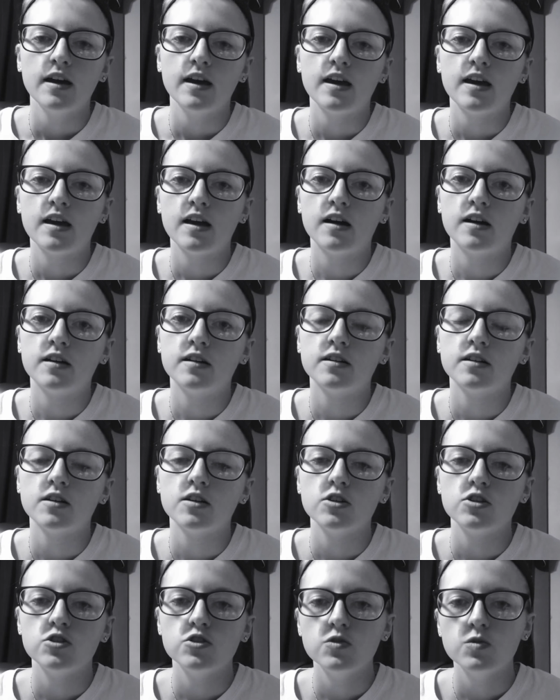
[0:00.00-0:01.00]
and
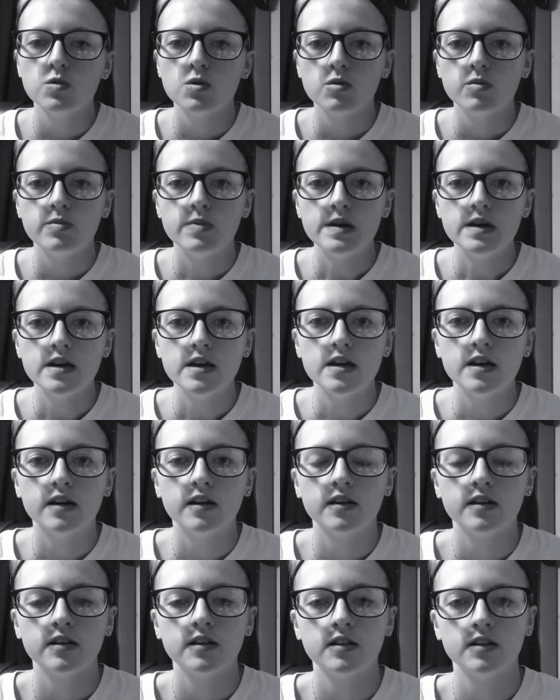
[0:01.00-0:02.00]
you will be
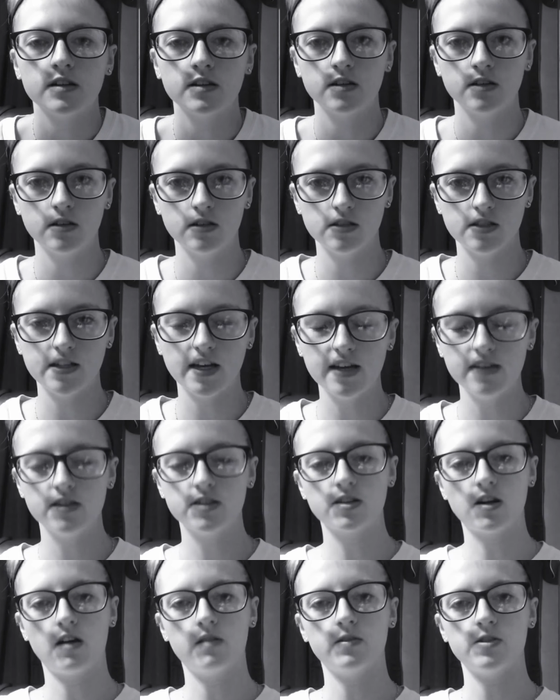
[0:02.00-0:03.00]
saying
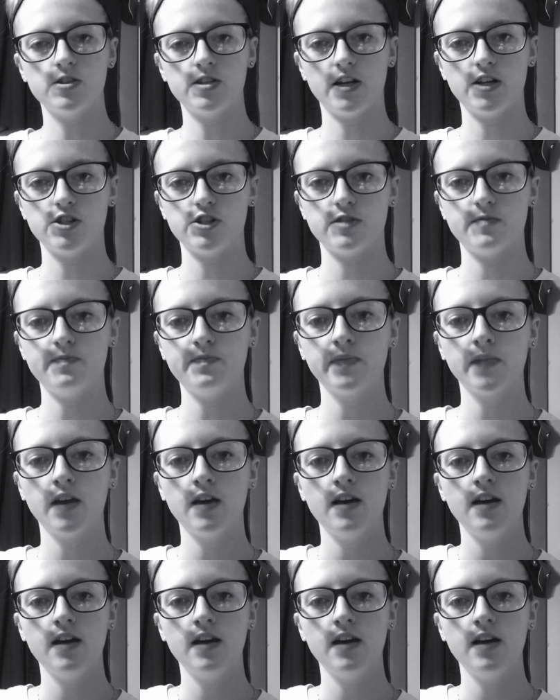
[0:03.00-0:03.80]
this conversation.